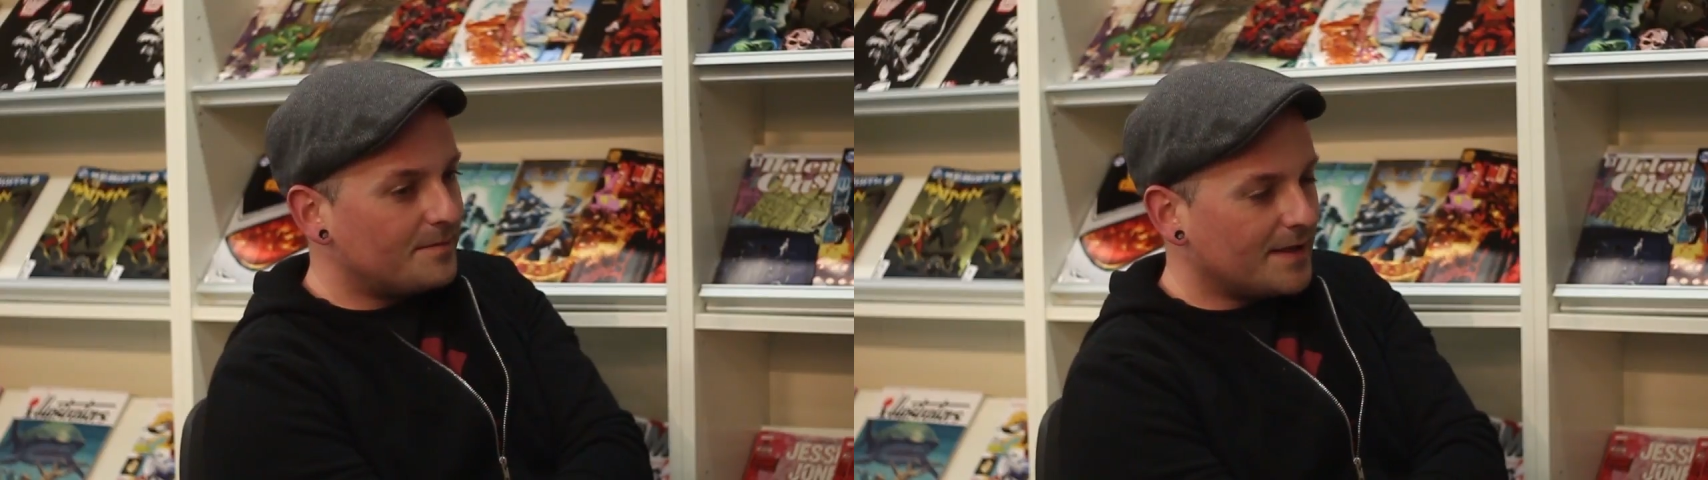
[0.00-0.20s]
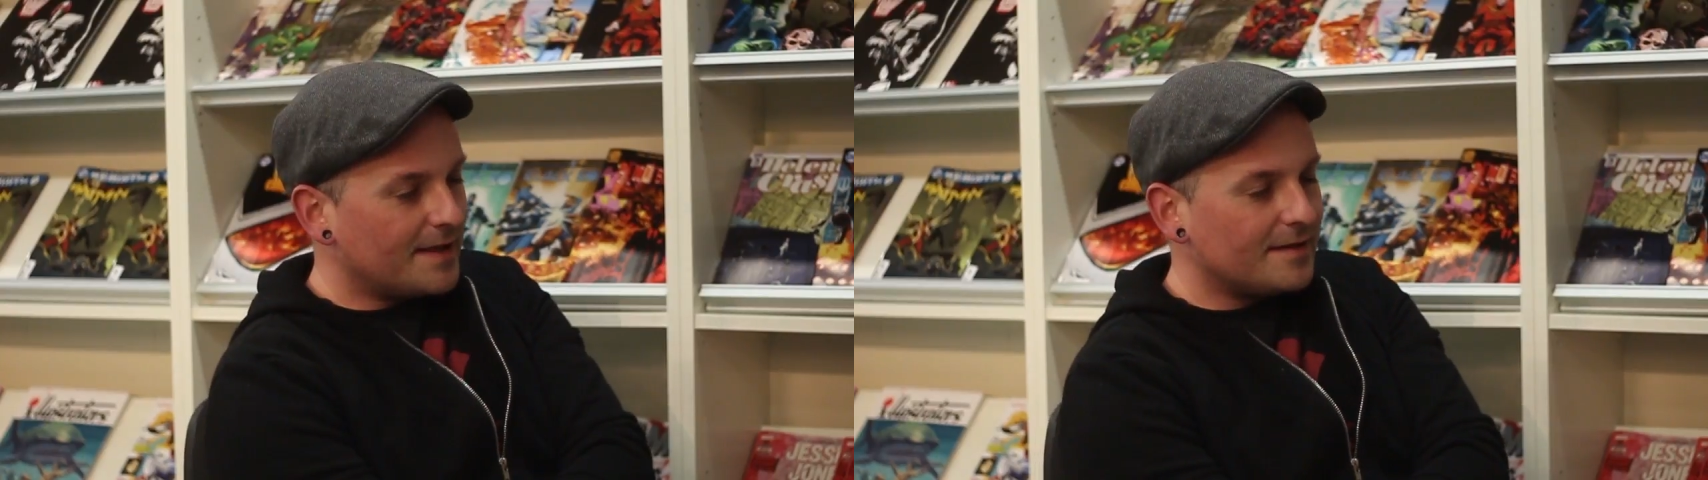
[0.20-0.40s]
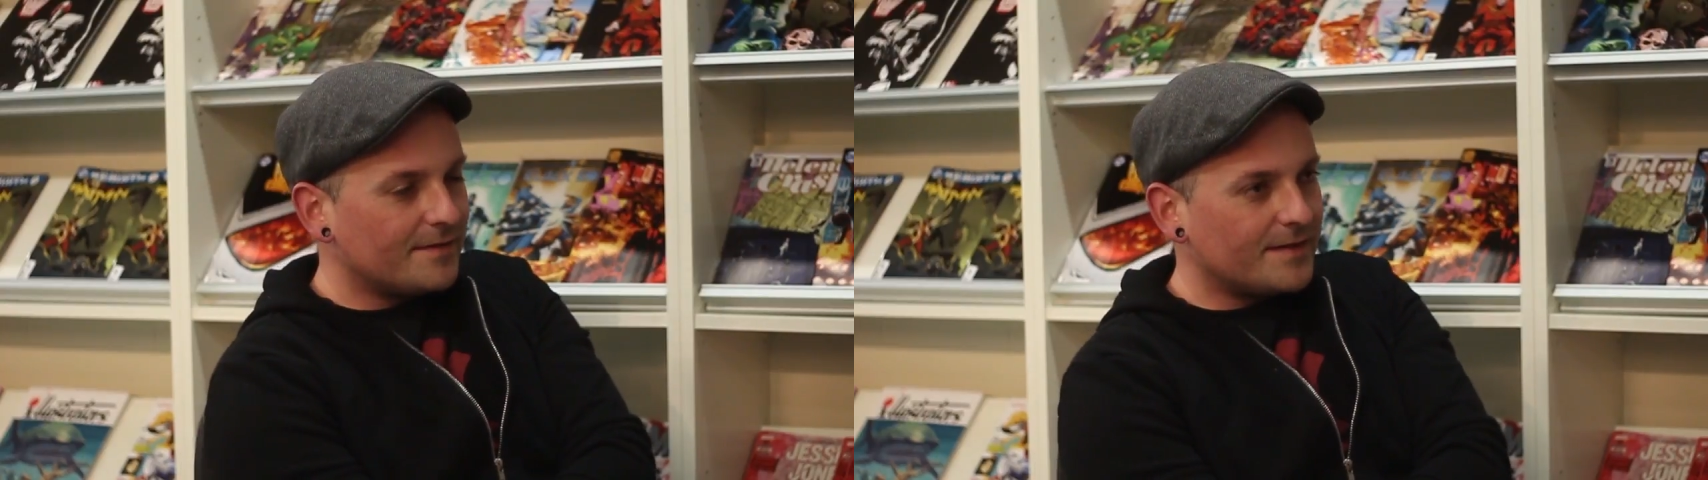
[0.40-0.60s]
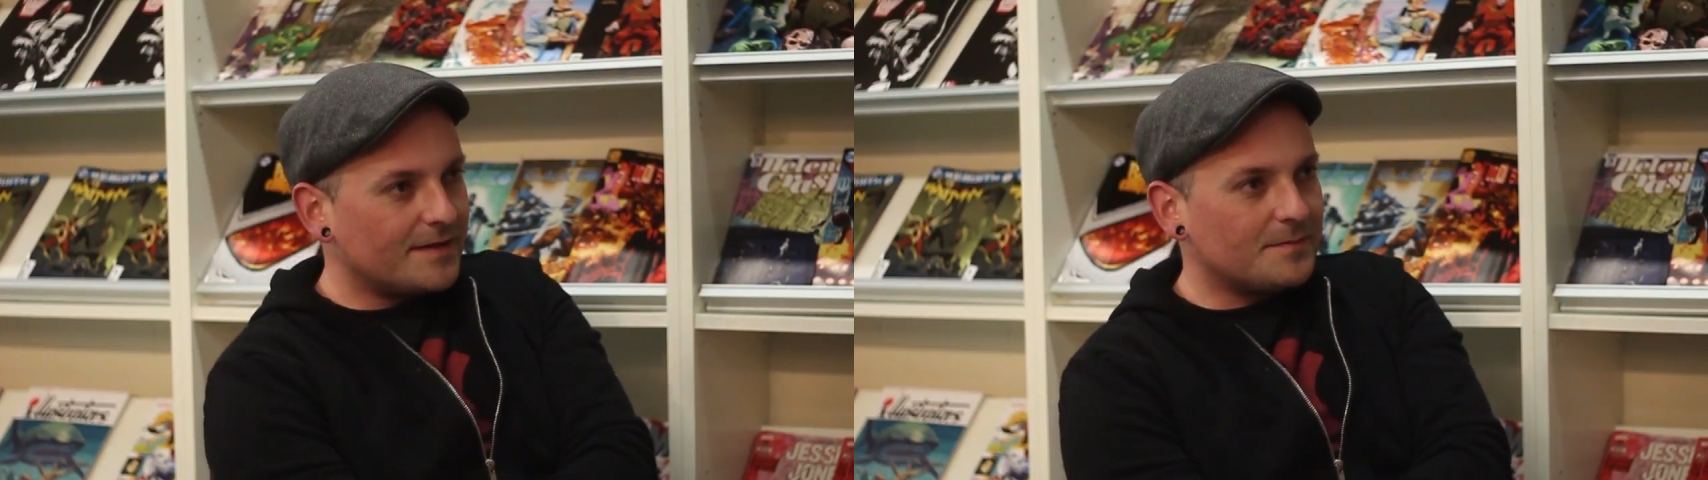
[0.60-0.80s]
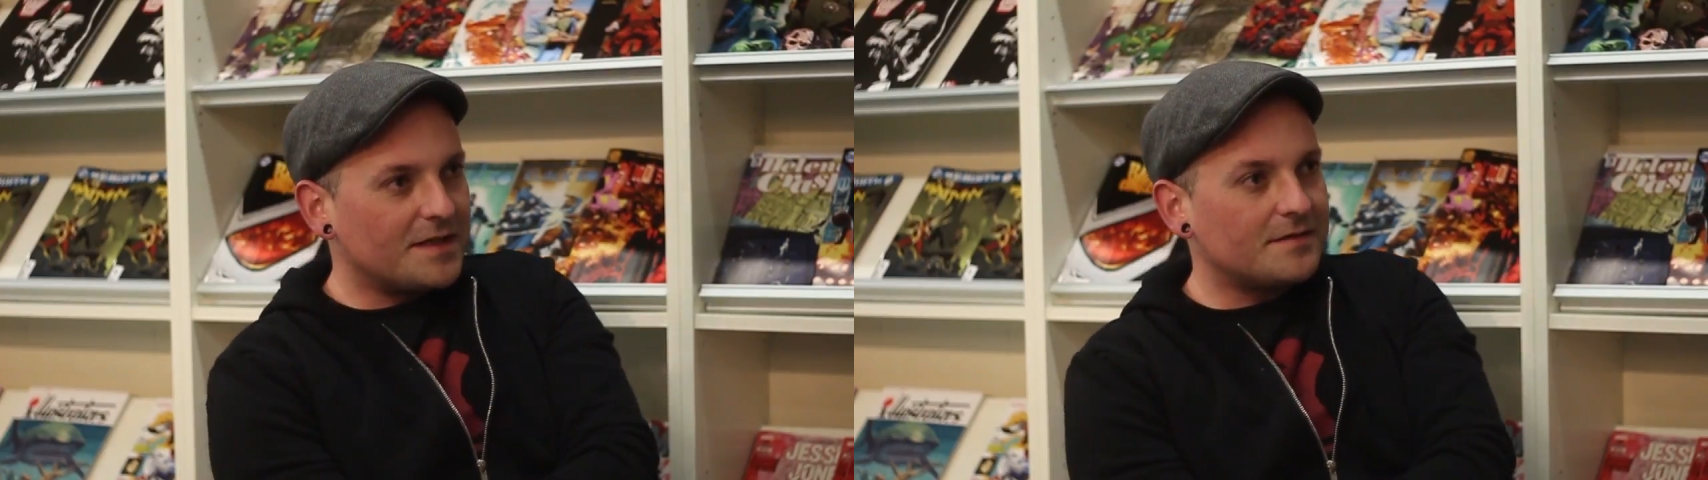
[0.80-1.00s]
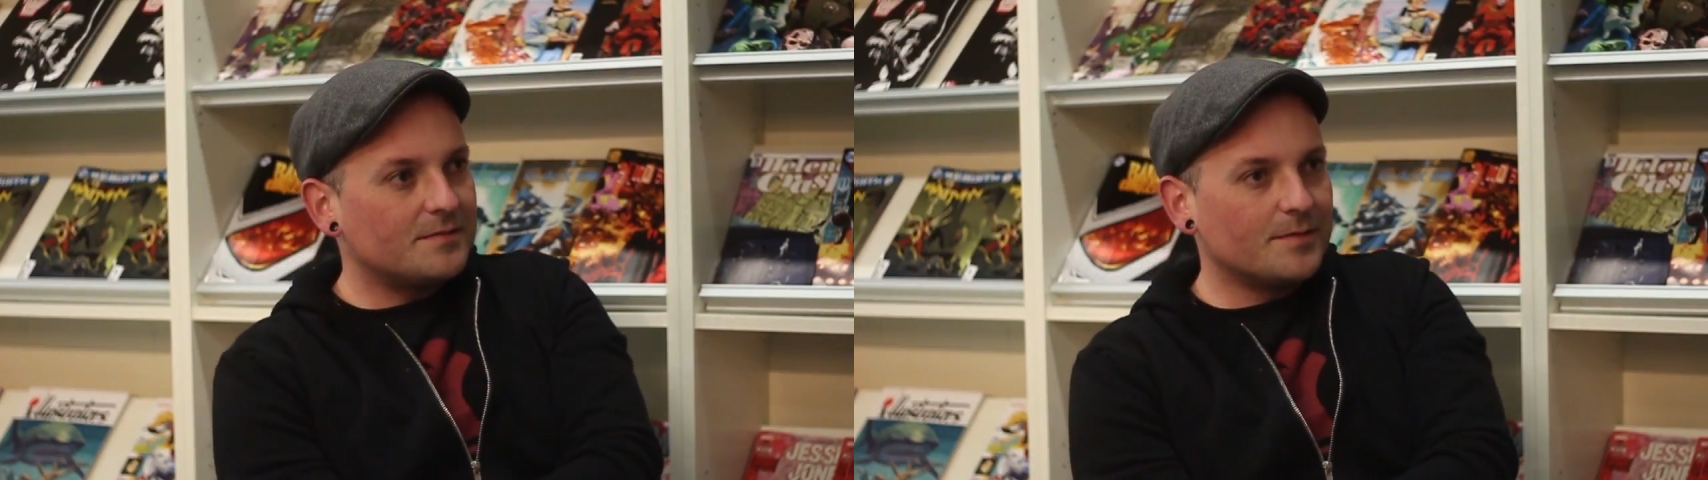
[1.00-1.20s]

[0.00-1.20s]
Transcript: be killed if I didn't mention my